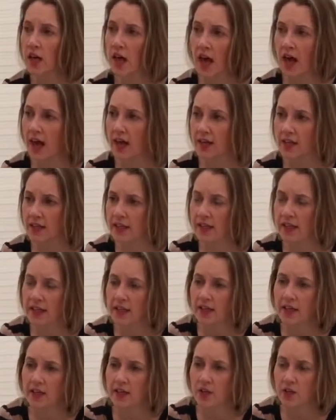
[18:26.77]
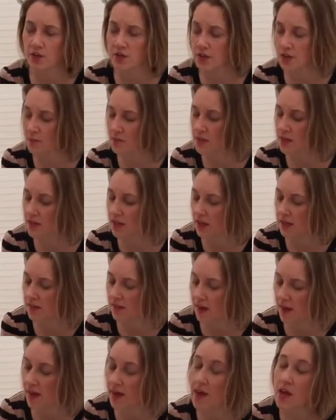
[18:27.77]
acne, you know, something like
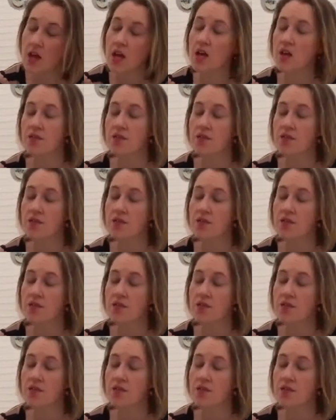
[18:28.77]
that,